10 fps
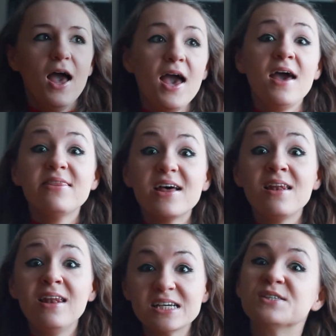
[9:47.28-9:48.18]
And
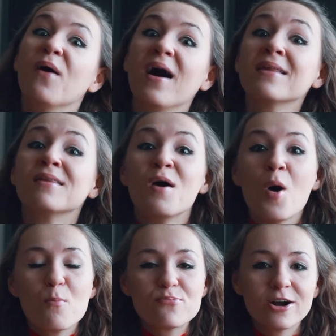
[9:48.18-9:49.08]
the last one,
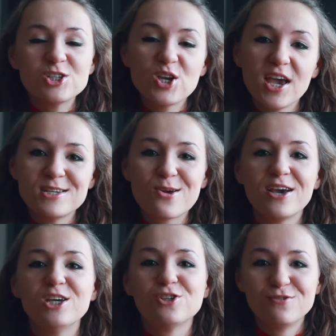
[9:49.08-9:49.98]
project
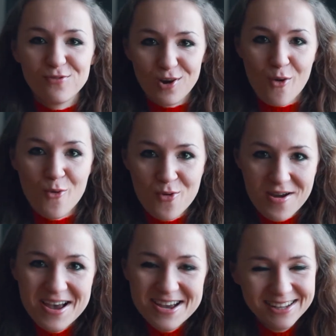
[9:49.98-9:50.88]
education flow.
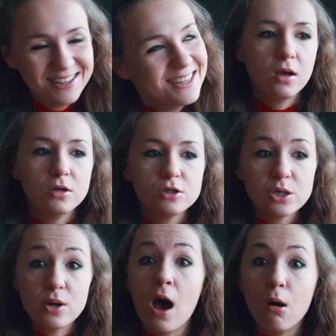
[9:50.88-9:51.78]

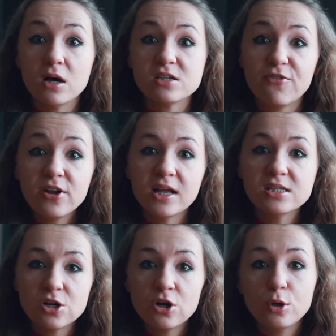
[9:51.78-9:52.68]
So now, as a
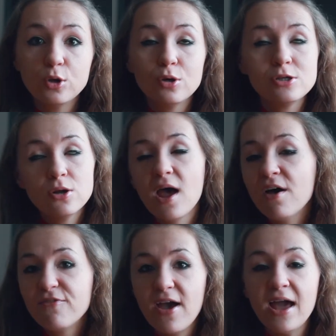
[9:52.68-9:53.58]
freelancer, you don't
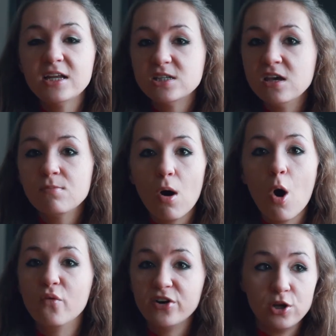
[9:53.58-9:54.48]
have any team
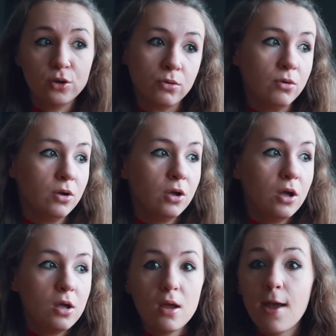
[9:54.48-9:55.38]
over you,
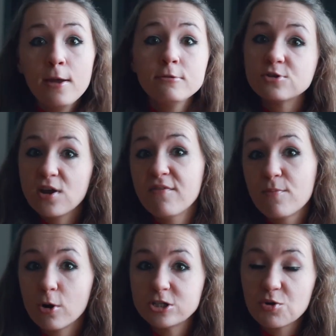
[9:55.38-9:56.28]
and you don't have
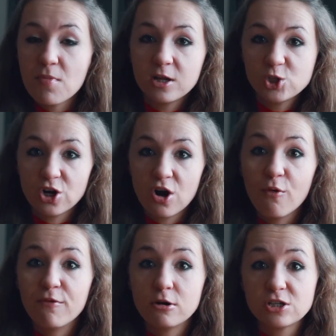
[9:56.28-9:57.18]
a project manager
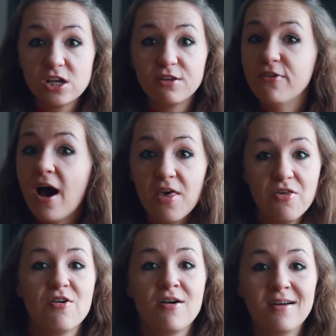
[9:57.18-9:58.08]
over yourself
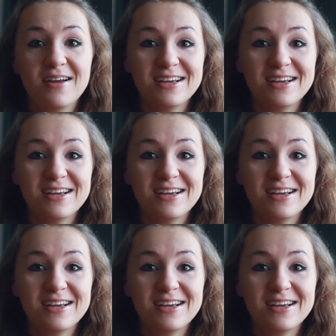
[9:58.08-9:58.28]
either.